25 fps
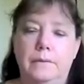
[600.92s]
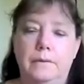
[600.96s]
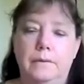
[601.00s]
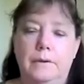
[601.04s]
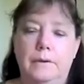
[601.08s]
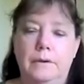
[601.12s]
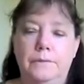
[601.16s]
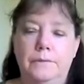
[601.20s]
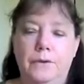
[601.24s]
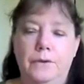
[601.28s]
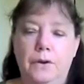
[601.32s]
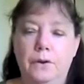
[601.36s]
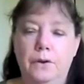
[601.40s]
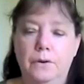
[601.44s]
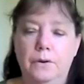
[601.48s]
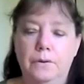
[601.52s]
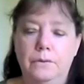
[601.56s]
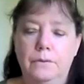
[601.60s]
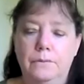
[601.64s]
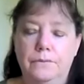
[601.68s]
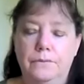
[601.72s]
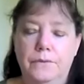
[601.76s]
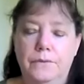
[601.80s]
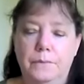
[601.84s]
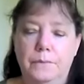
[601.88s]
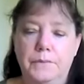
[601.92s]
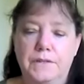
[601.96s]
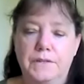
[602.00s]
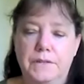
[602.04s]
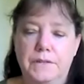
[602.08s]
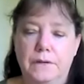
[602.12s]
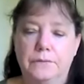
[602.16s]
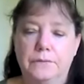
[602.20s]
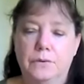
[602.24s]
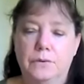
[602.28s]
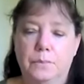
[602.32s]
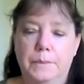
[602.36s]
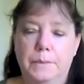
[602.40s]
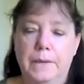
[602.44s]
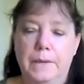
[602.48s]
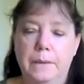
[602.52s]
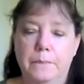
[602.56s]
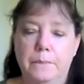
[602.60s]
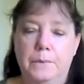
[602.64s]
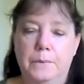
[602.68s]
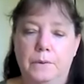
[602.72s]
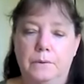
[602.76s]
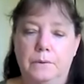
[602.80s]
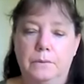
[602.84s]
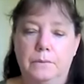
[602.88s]
I've heard from several
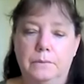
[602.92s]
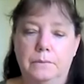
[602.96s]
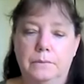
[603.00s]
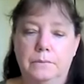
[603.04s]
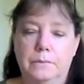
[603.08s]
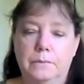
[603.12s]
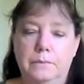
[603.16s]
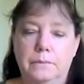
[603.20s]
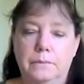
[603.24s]
people